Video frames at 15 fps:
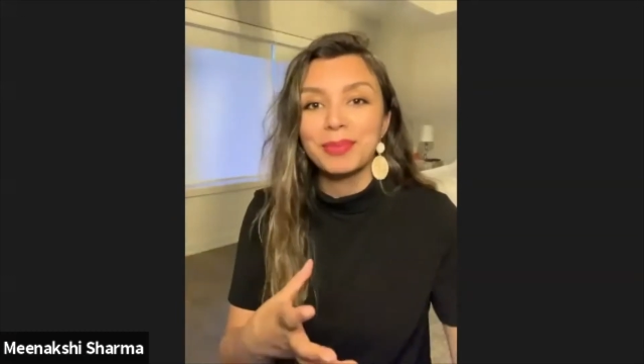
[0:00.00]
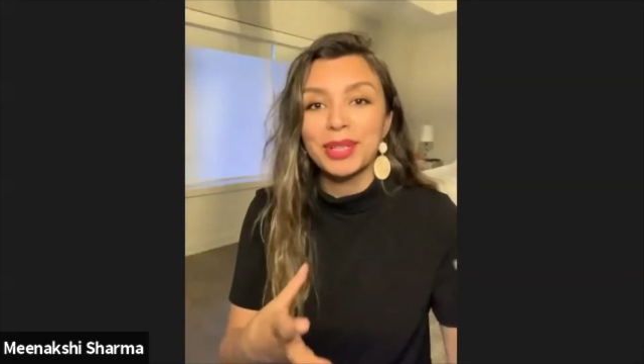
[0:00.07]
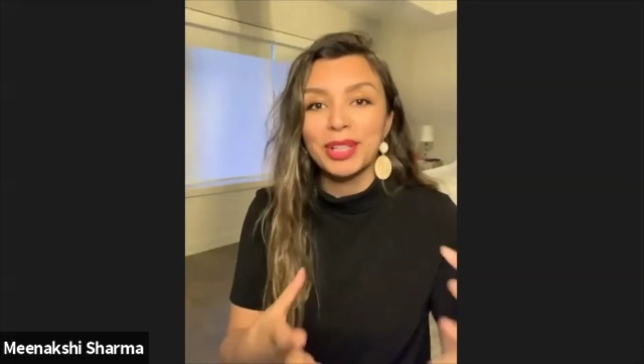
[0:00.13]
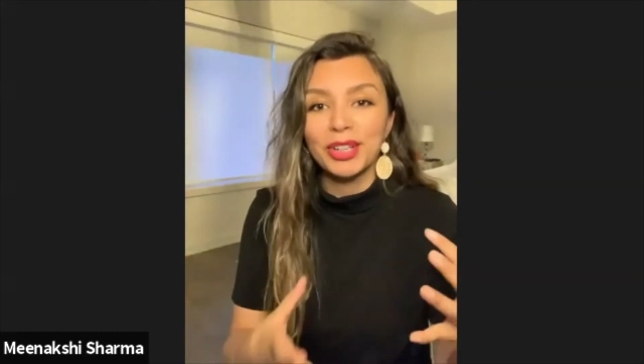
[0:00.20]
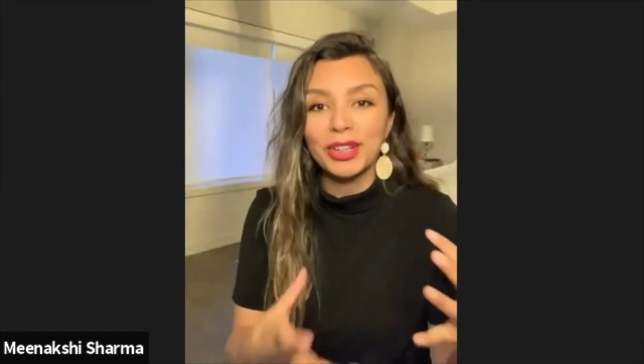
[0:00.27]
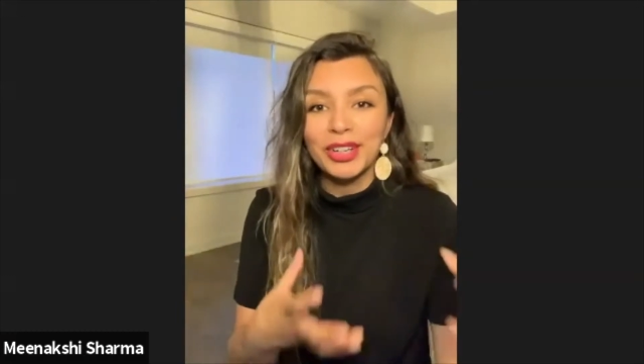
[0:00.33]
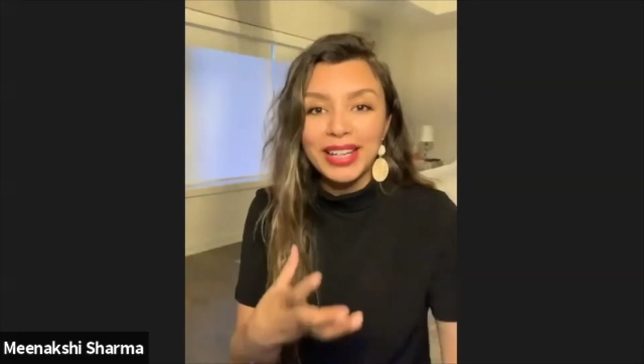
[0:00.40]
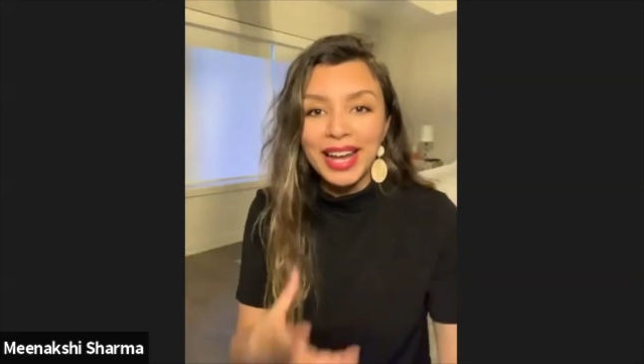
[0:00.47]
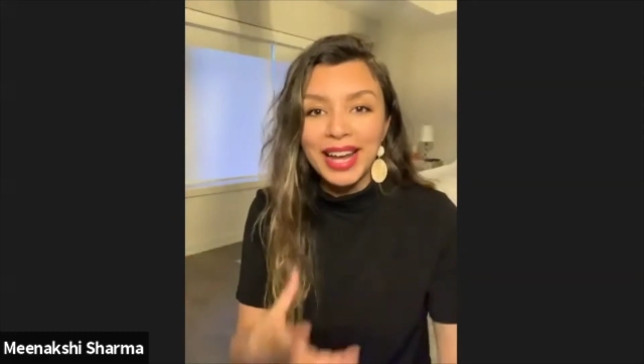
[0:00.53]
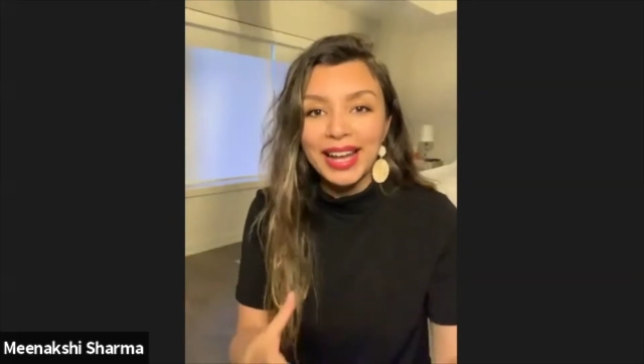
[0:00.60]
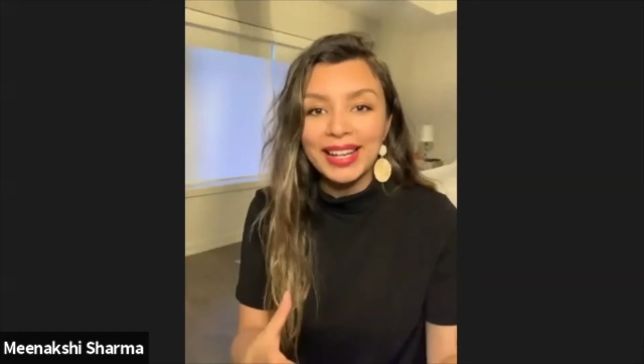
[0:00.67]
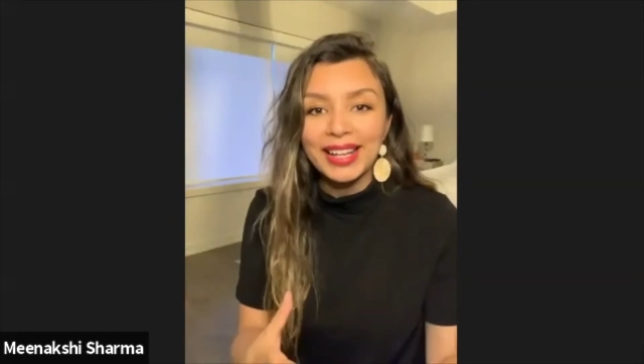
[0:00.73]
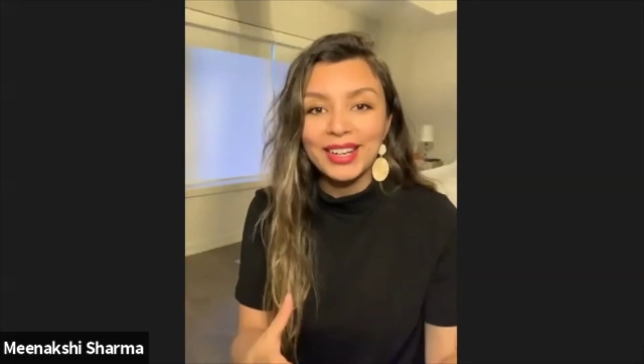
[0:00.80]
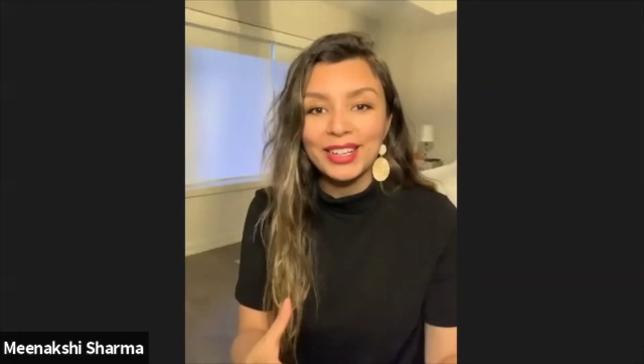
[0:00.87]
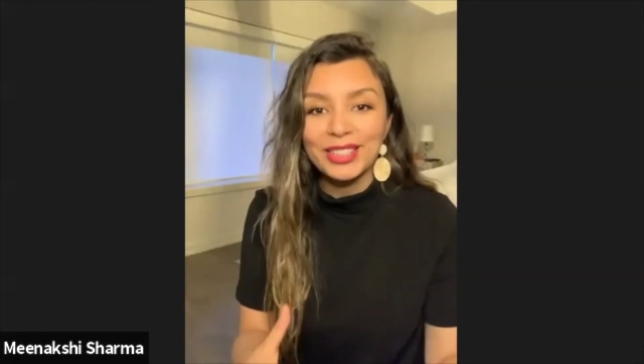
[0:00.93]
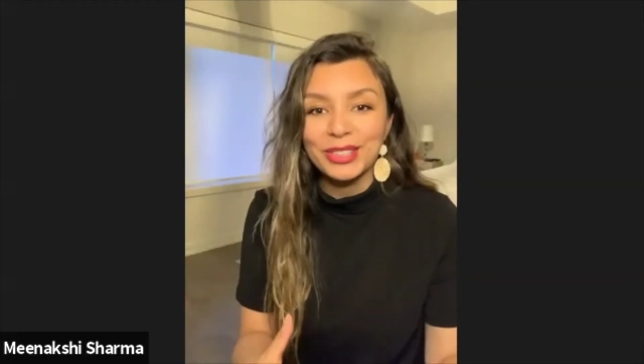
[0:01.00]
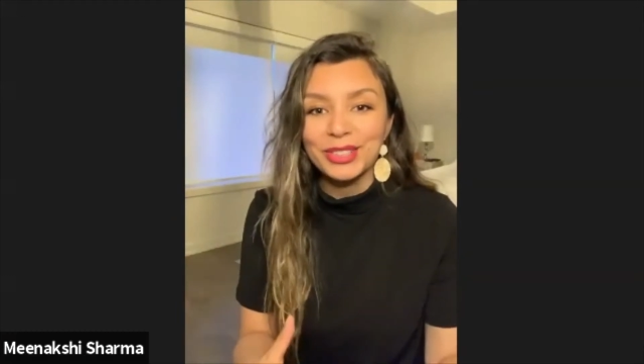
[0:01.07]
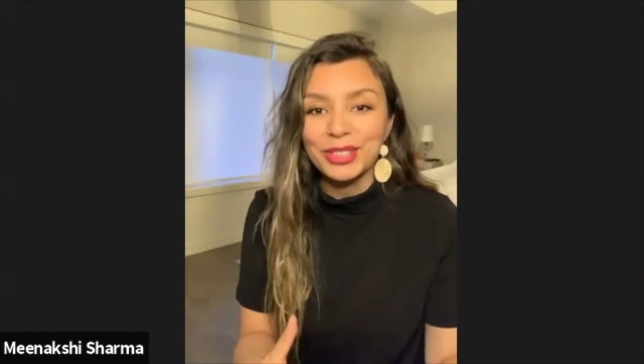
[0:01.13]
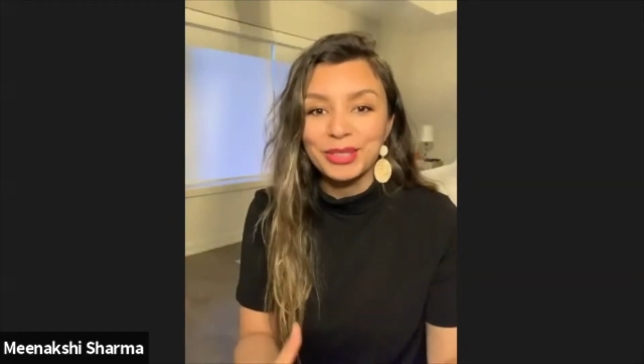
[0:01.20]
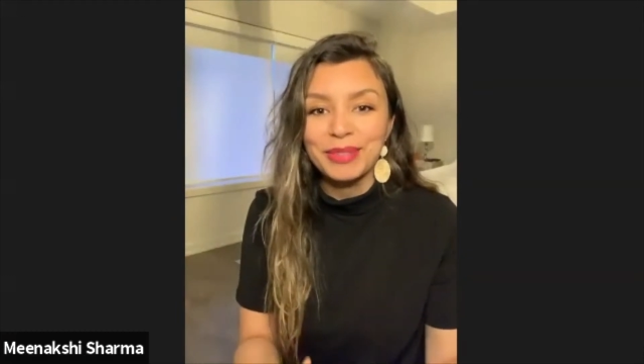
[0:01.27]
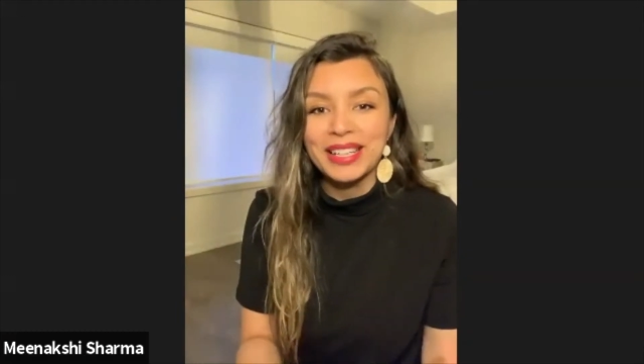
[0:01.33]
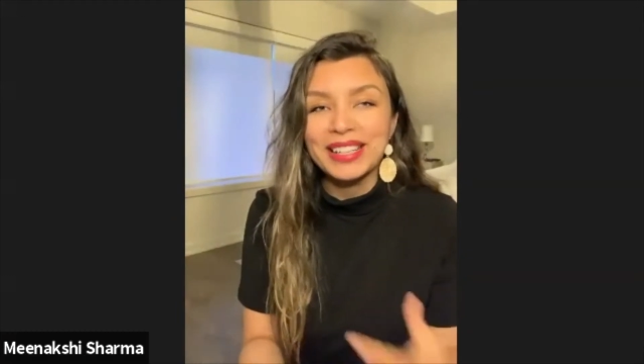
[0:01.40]
been created on
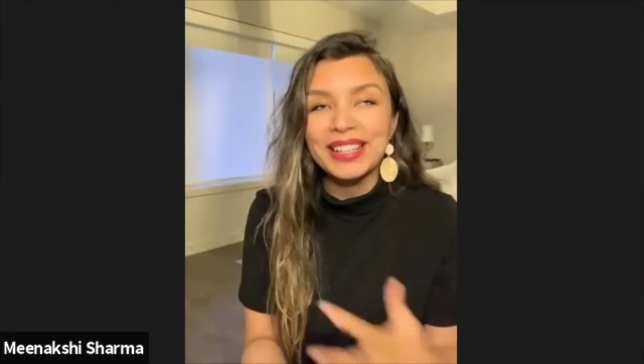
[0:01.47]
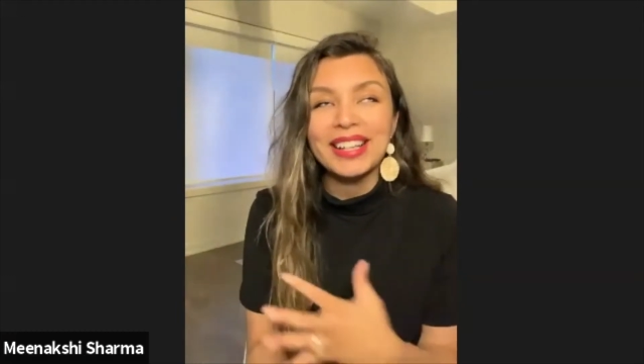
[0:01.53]
social media.